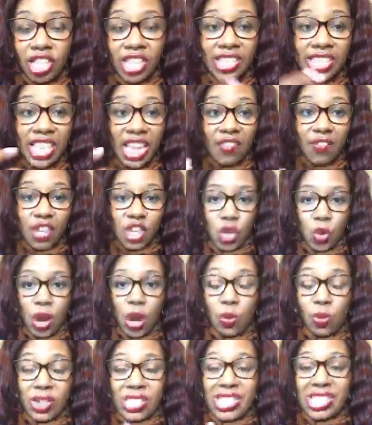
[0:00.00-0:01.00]
He's given you
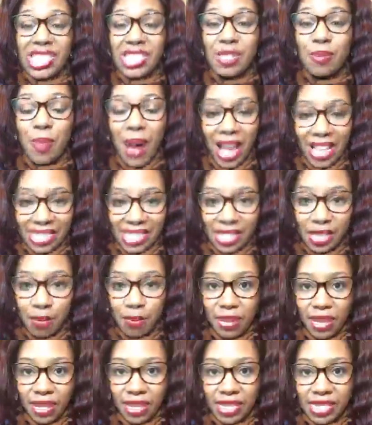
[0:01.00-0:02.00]
a
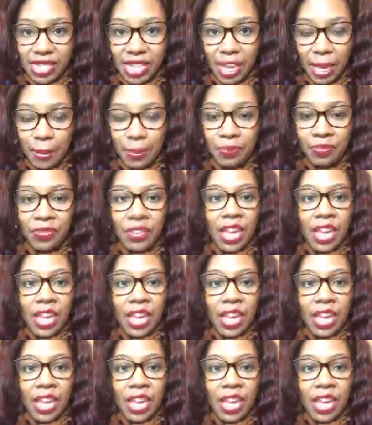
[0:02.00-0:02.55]
responsibility.